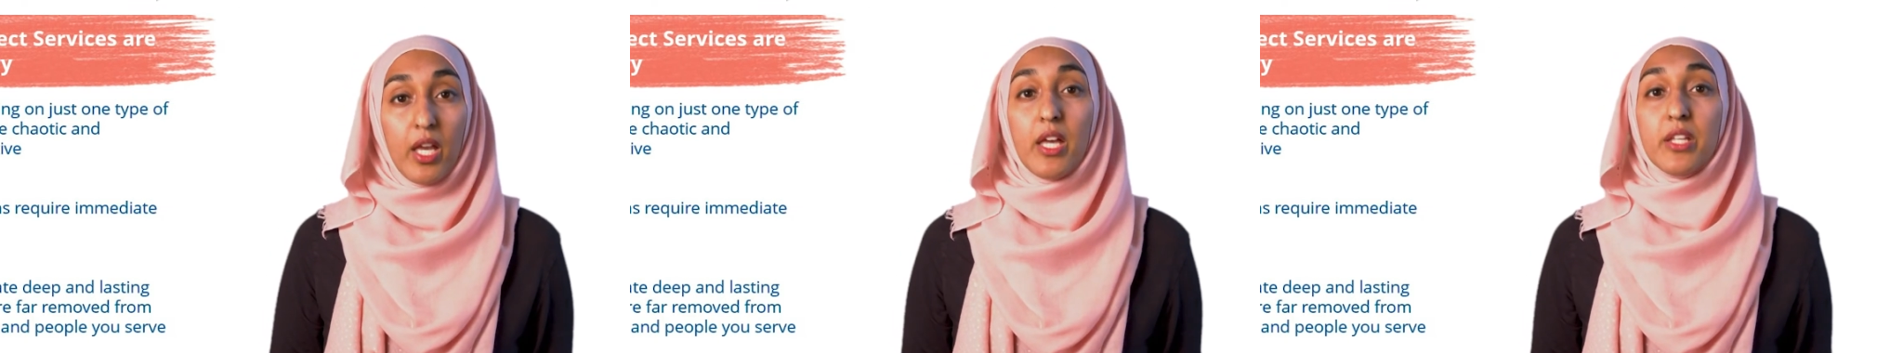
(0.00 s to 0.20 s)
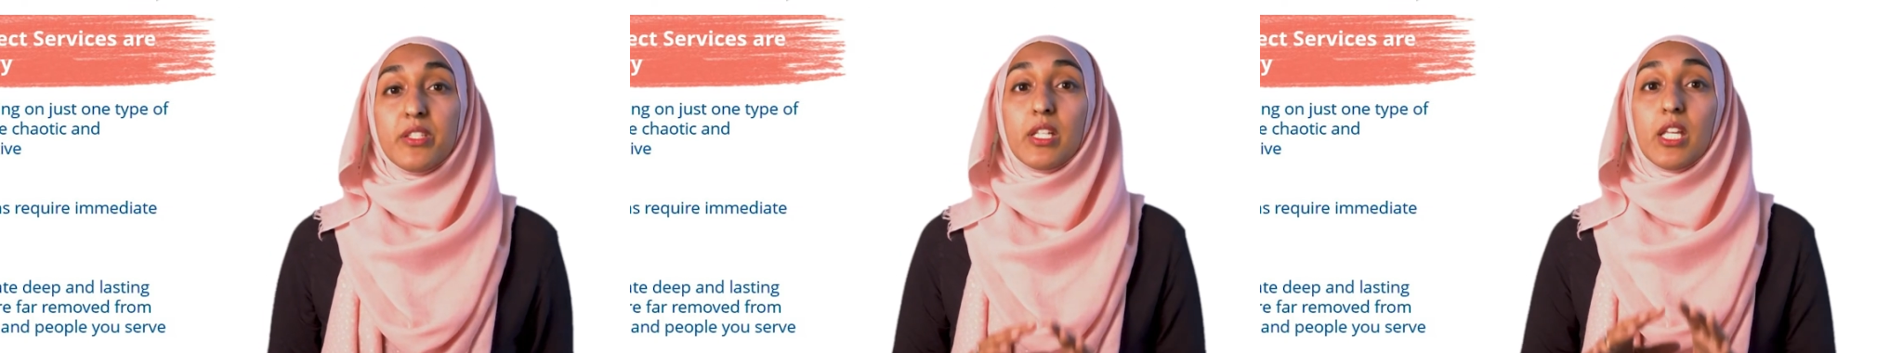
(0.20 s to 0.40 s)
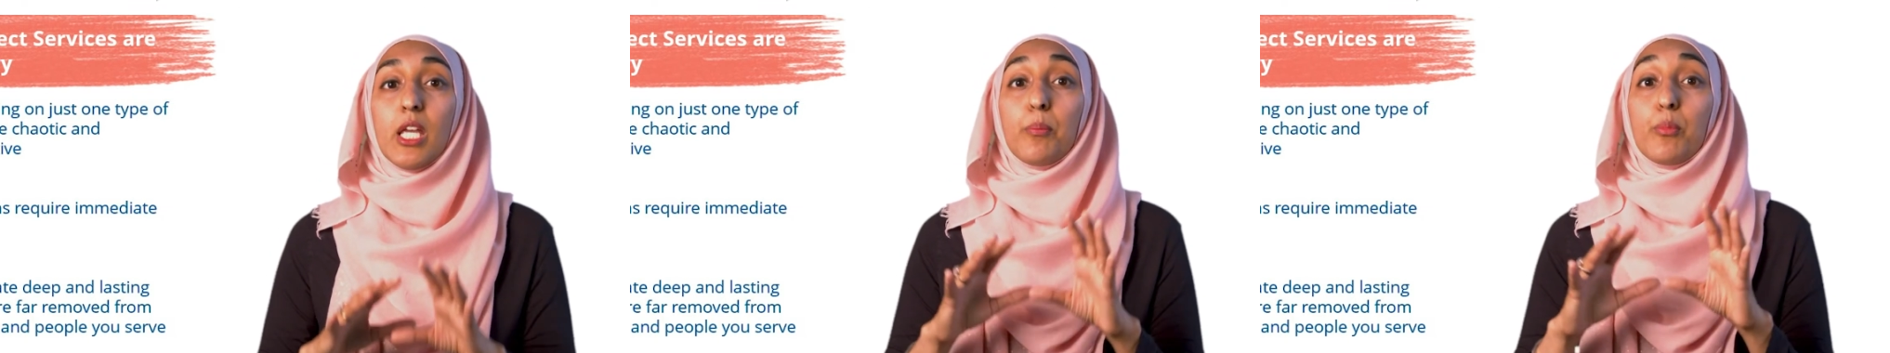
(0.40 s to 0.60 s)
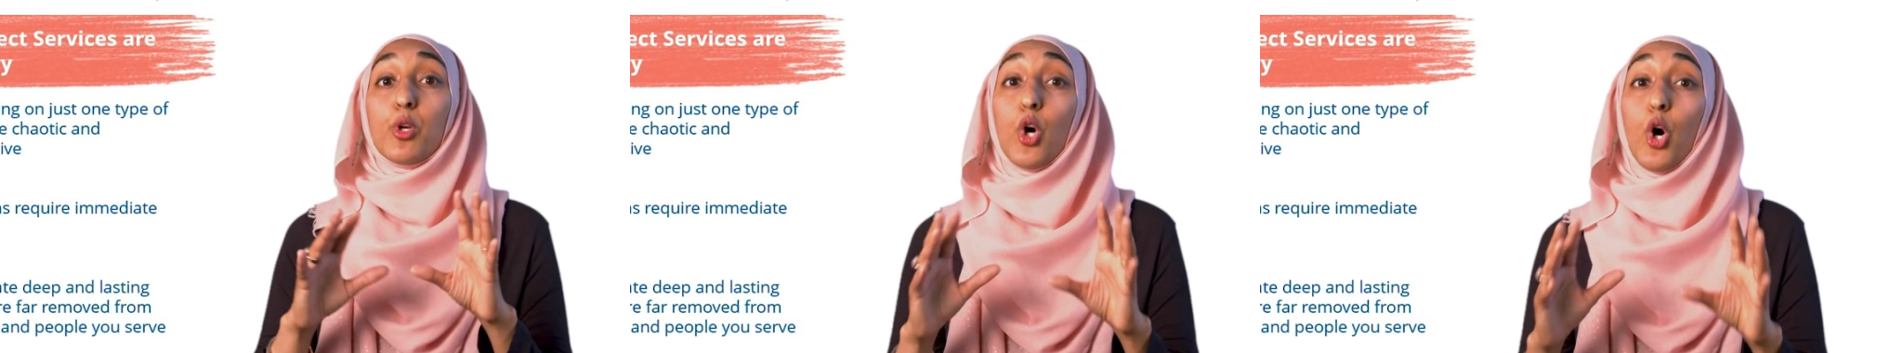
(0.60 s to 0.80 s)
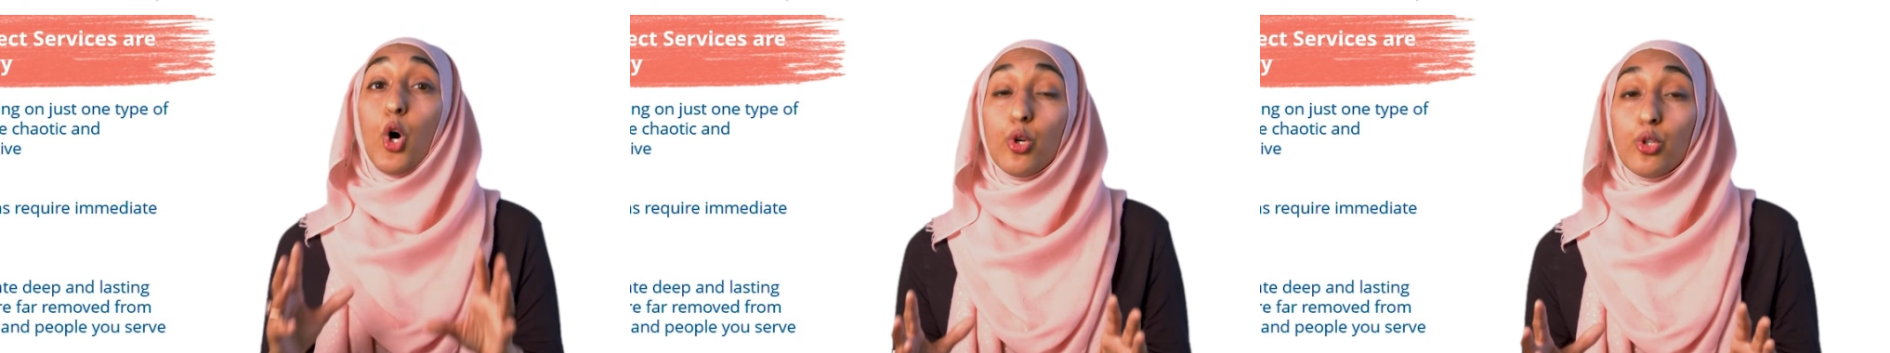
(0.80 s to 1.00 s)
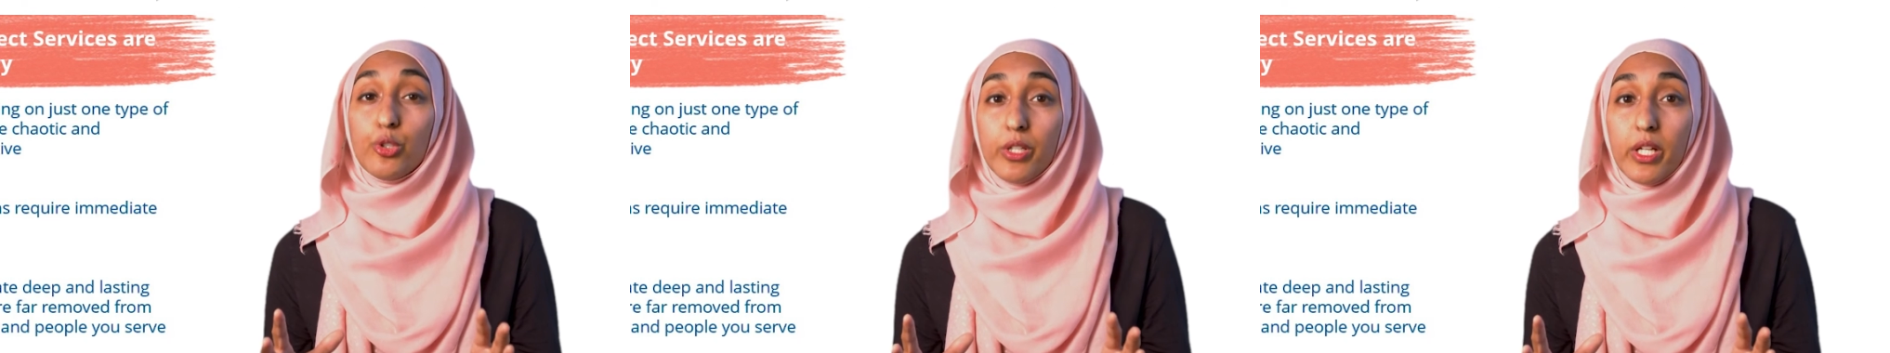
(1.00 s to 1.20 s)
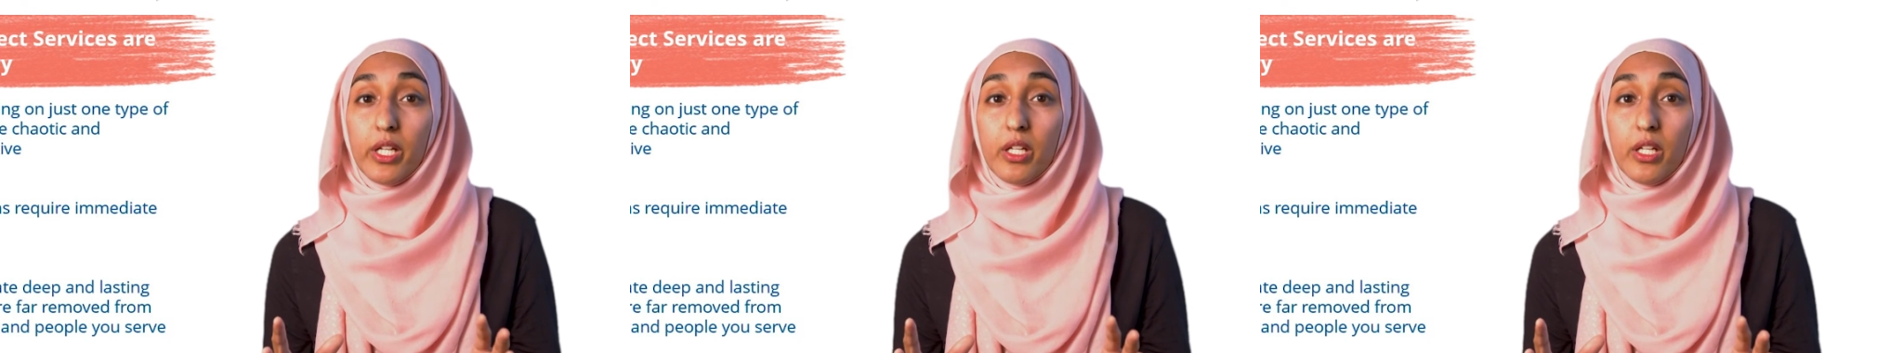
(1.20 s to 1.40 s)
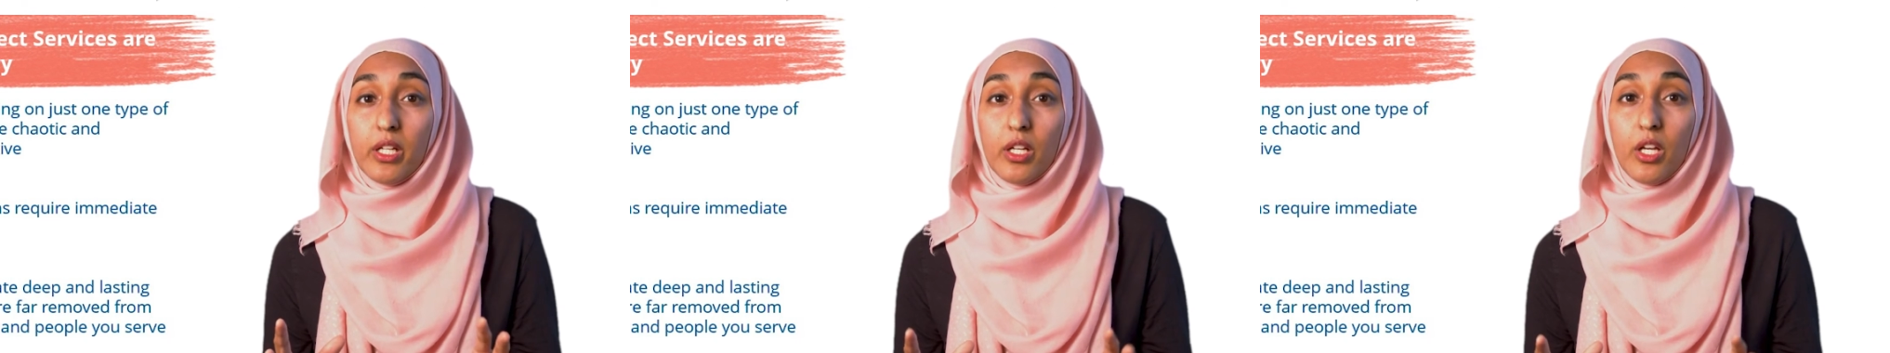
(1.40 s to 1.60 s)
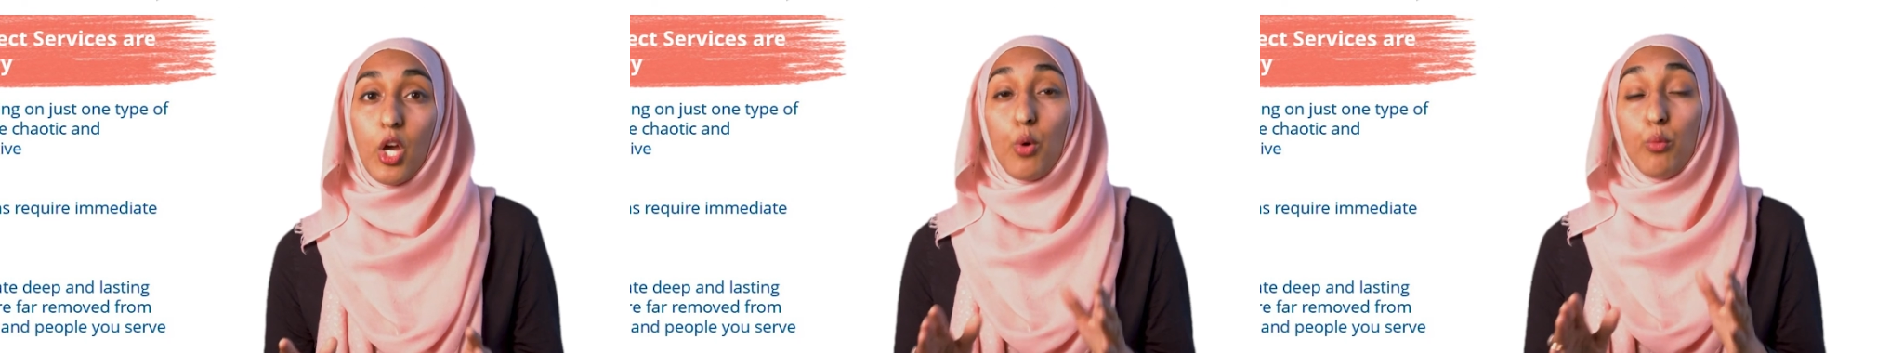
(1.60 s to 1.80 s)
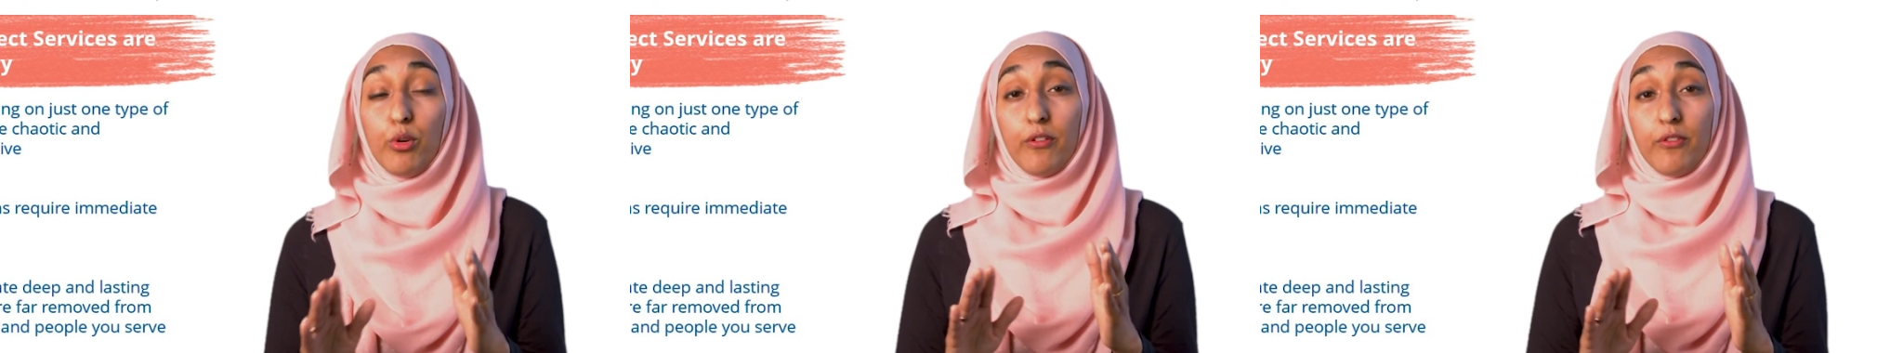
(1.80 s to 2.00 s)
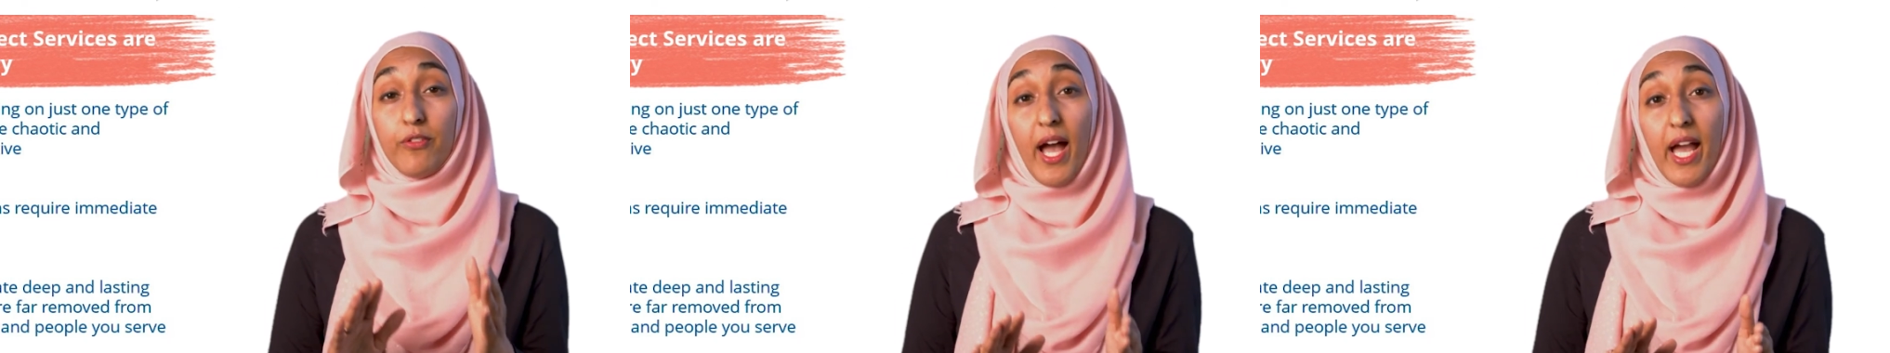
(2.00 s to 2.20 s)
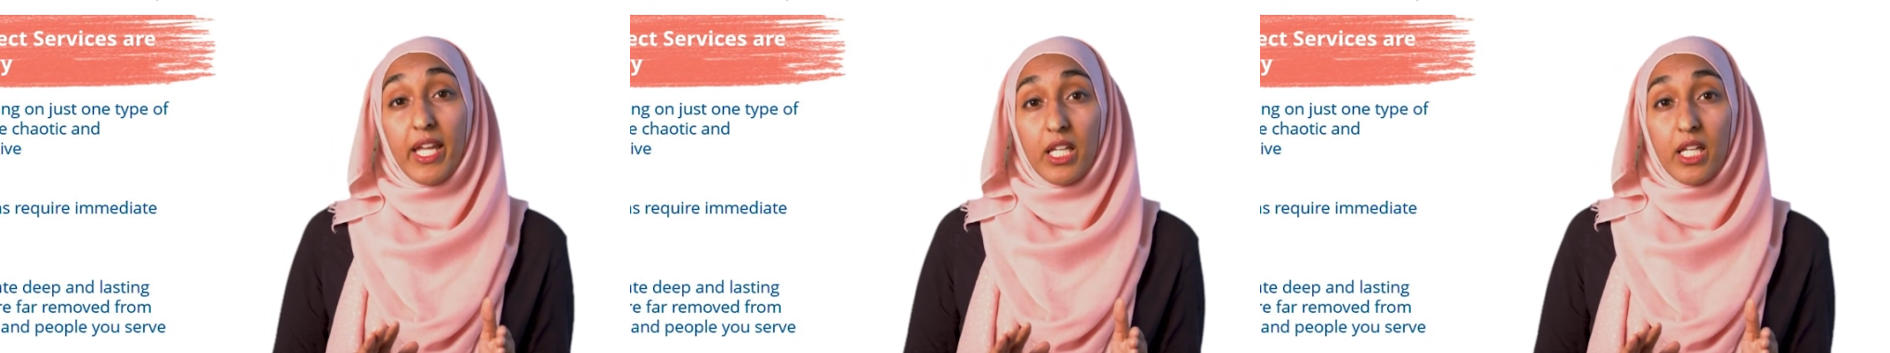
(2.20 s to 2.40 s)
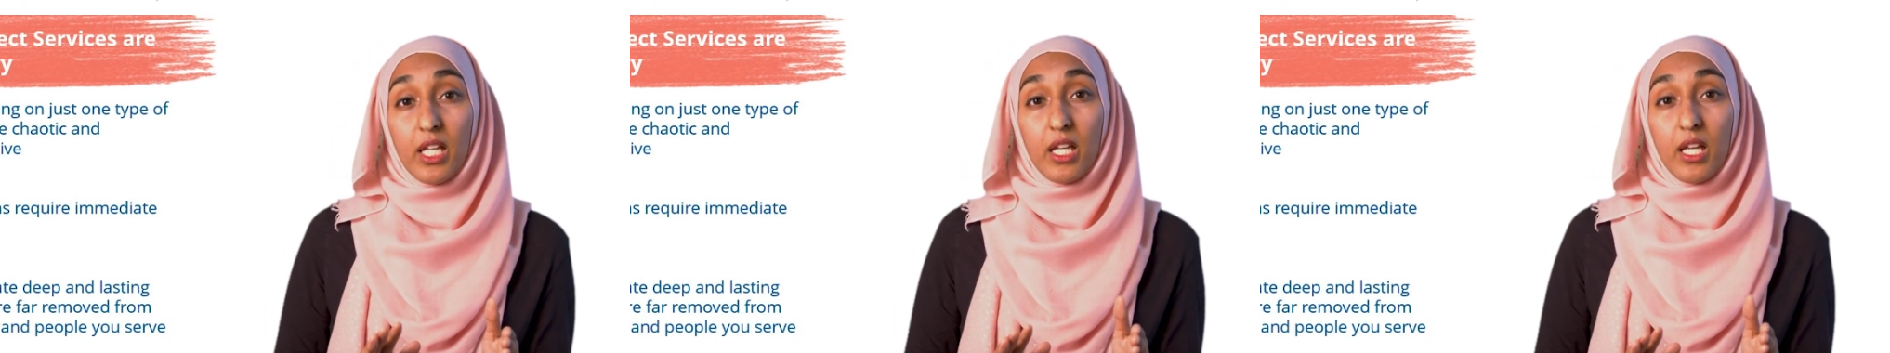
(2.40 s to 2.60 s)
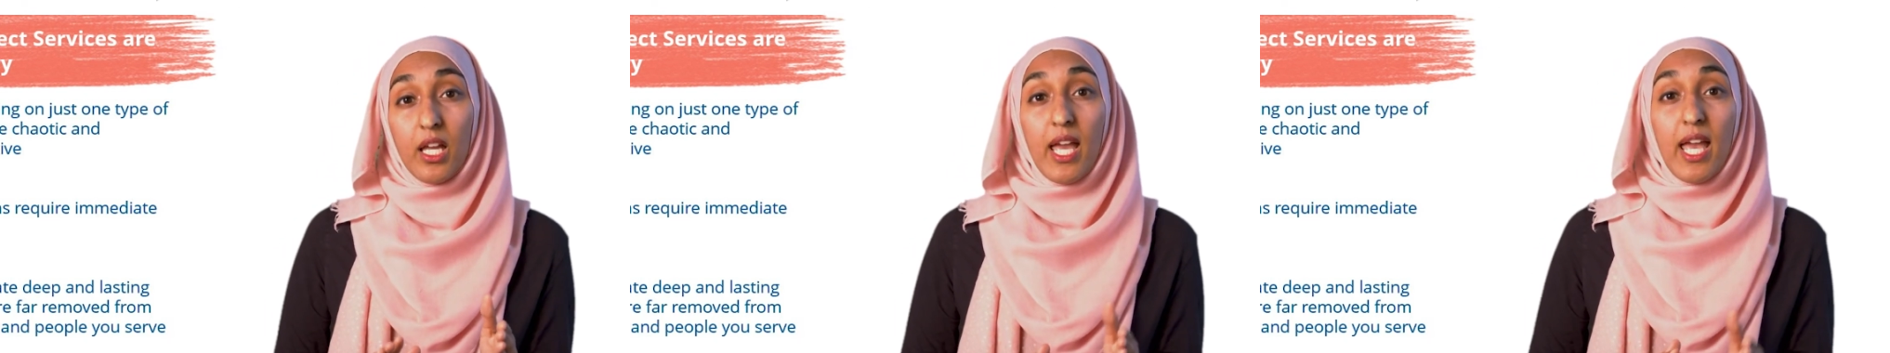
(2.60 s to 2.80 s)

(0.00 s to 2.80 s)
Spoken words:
to keep co-creating, refining,